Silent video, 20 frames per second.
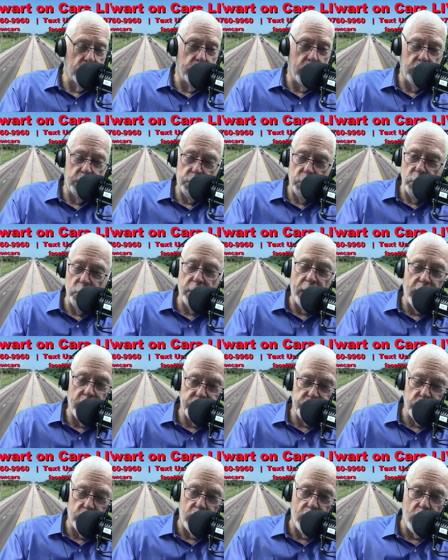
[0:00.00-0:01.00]
makes about
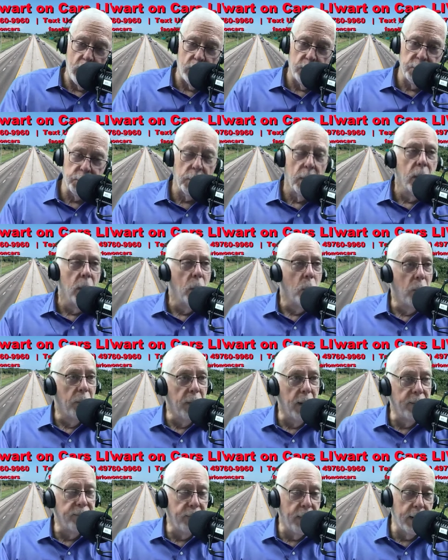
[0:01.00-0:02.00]
$2,000
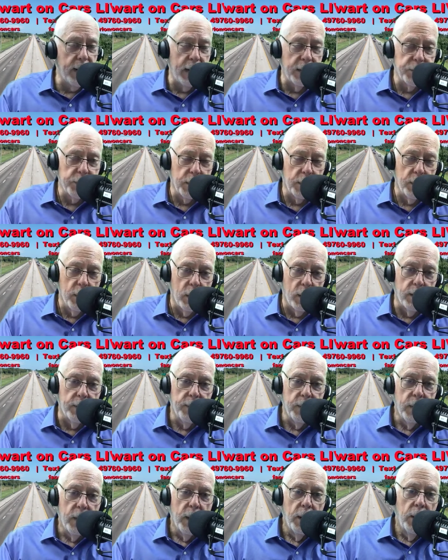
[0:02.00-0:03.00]
when they finance a
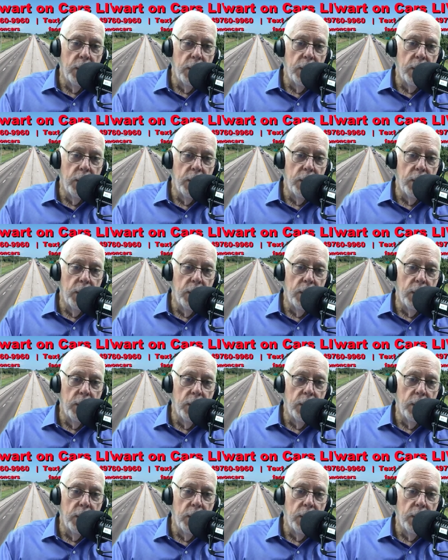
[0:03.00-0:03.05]
car.